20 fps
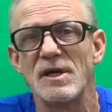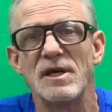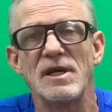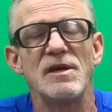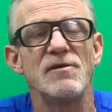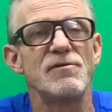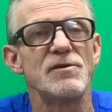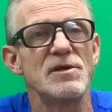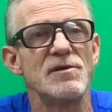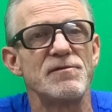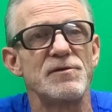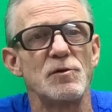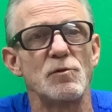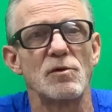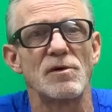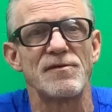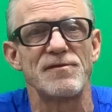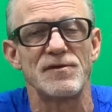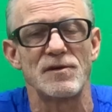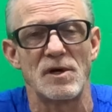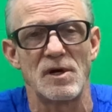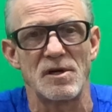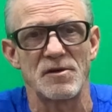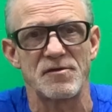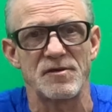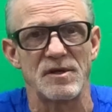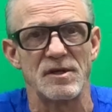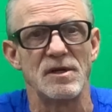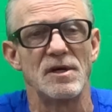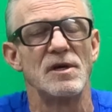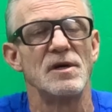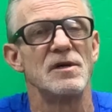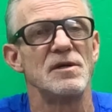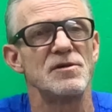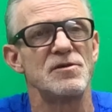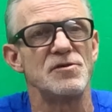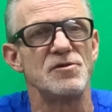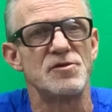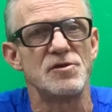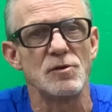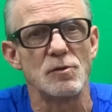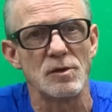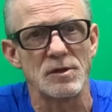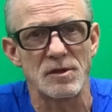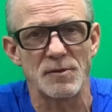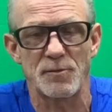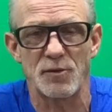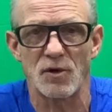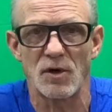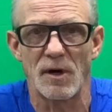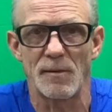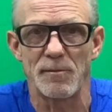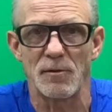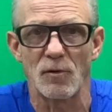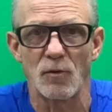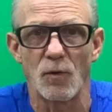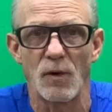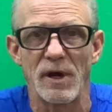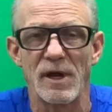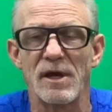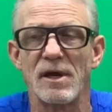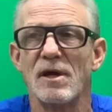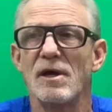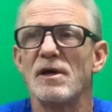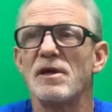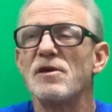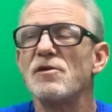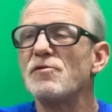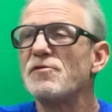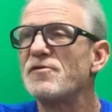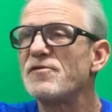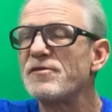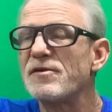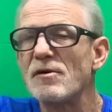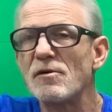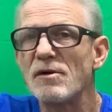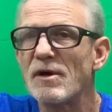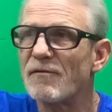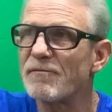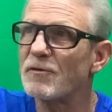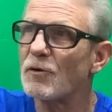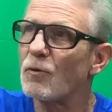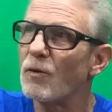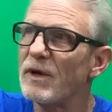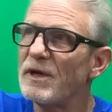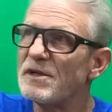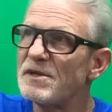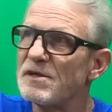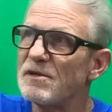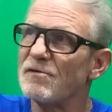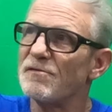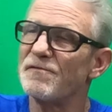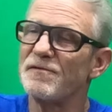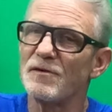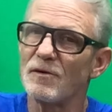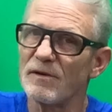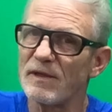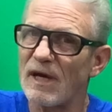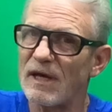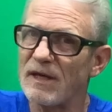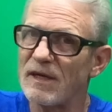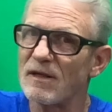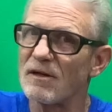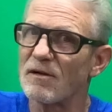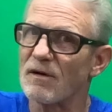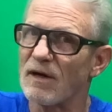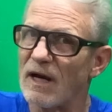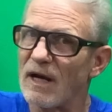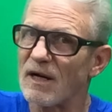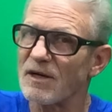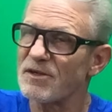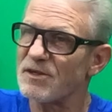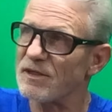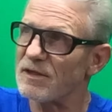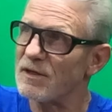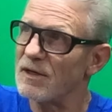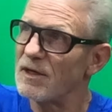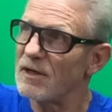Even if you were flossing, to do it the proper way, you still have to wait till you feel that interaction